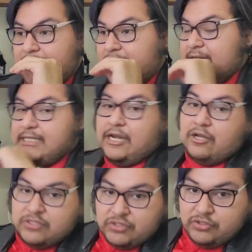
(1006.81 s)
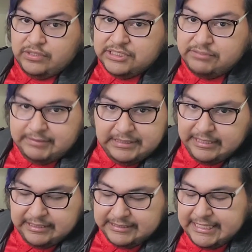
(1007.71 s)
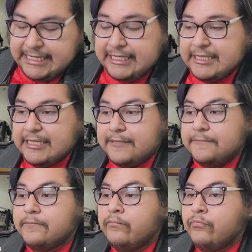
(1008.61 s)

because I also knew that she wasn't allowed to say anything.